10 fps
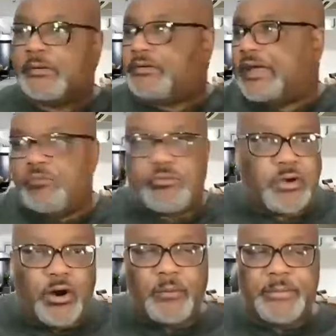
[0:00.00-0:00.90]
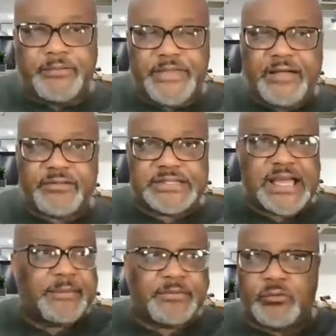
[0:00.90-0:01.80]
that call me a thousand
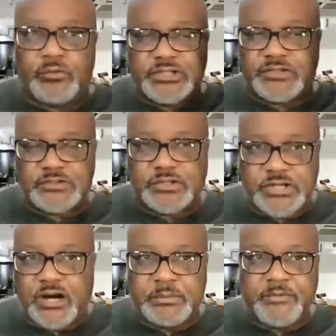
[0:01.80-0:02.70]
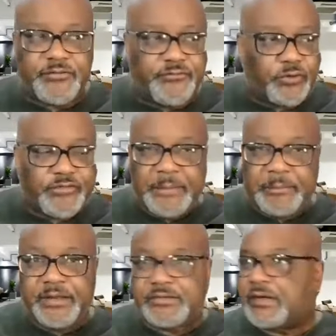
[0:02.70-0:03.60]
times and just to talk to me for four or five
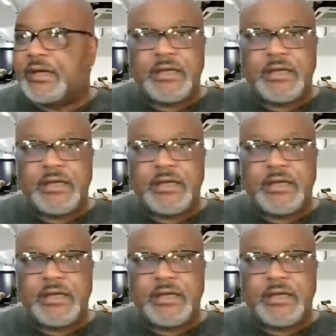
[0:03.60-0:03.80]
minutes.